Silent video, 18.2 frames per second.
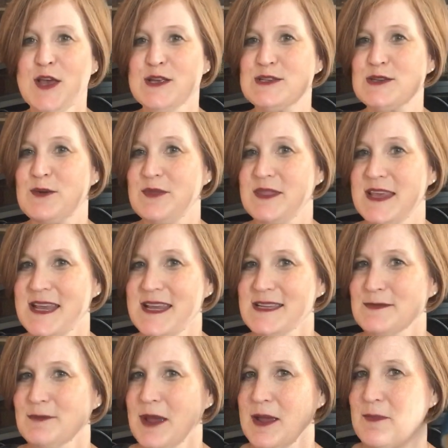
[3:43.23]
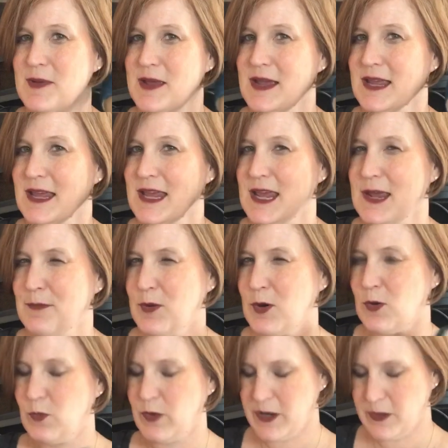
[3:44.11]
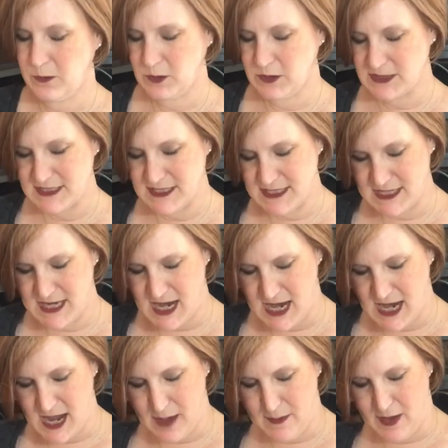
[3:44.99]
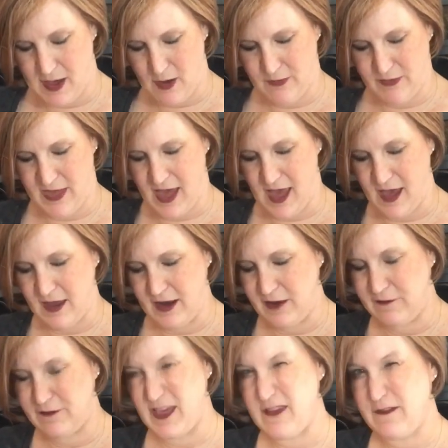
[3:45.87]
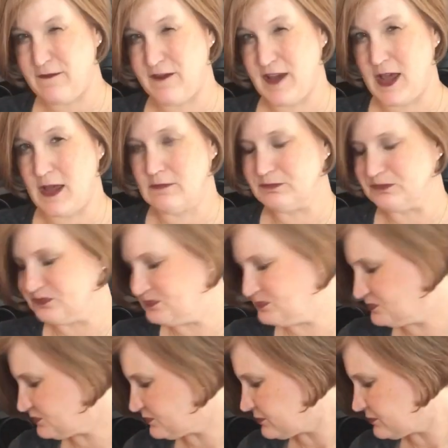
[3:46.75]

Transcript: So these might be a keeper. We will see about that if they fit.